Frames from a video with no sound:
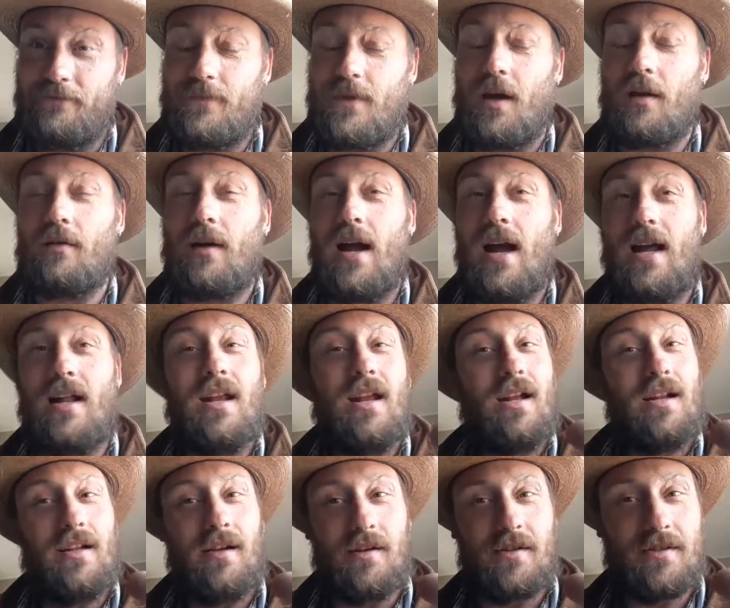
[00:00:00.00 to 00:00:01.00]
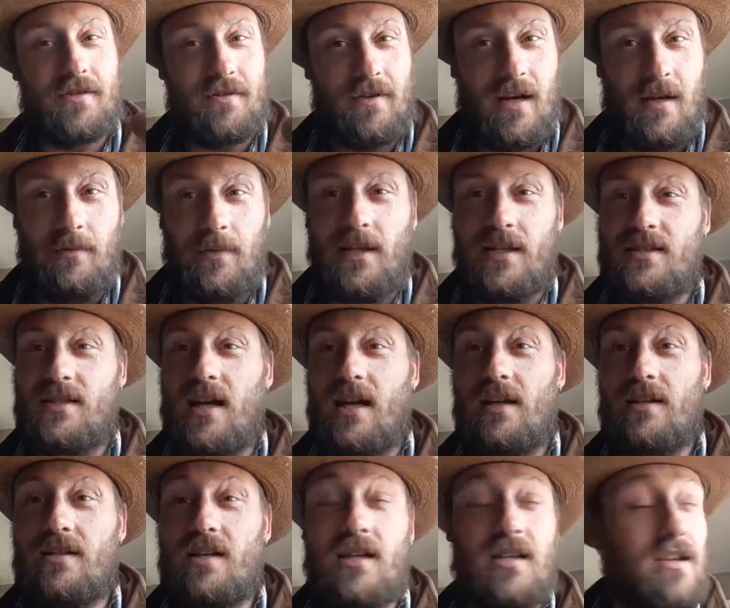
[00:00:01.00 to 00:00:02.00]
All right, they're extremely
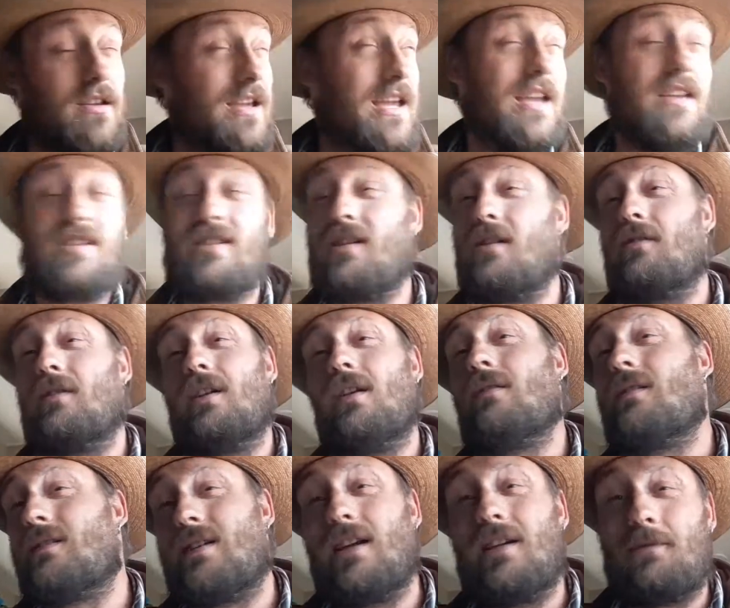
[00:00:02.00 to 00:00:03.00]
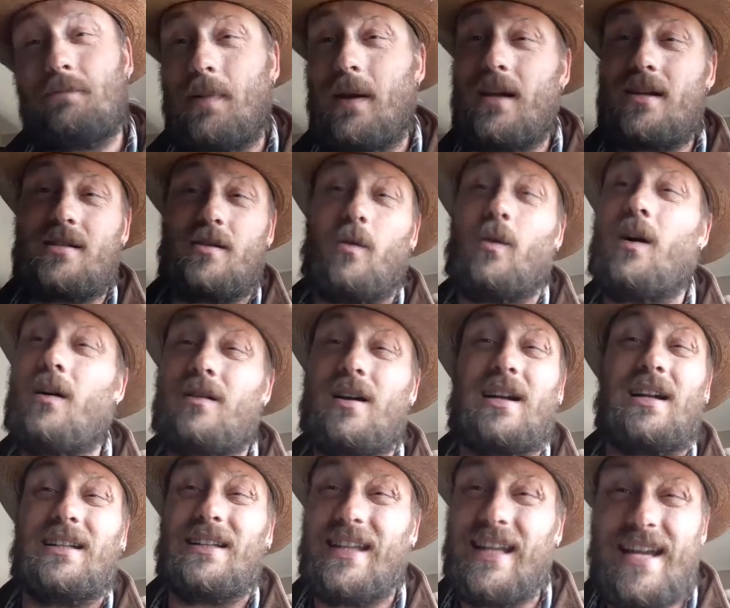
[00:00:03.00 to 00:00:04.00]
intelligent. Hey, shoot, you could teach pigs to walk
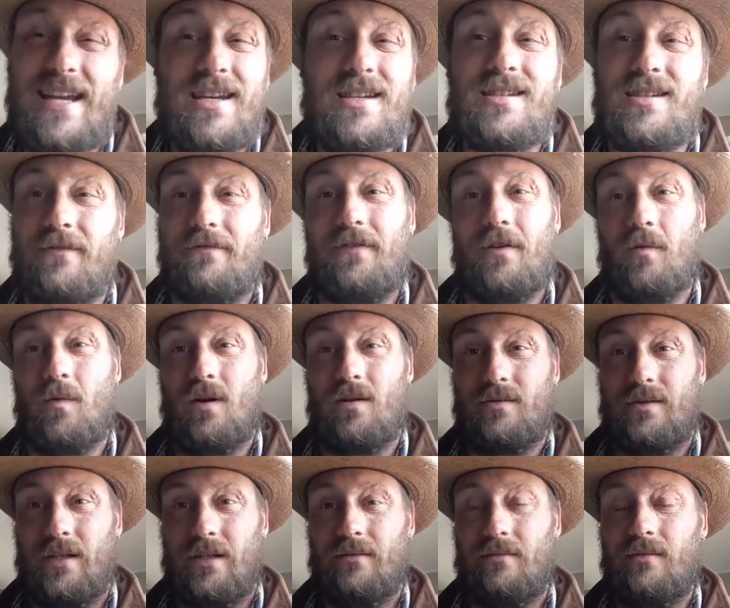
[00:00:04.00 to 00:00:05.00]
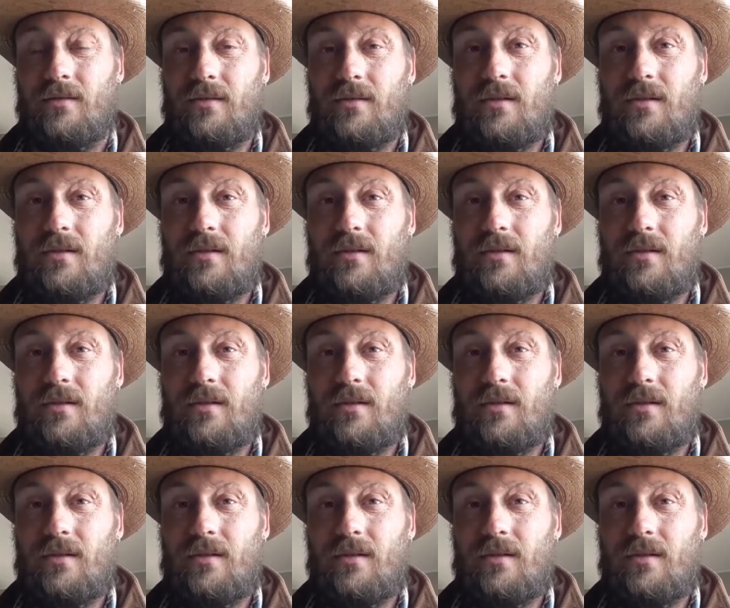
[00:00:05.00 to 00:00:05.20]
on a leash if you want to.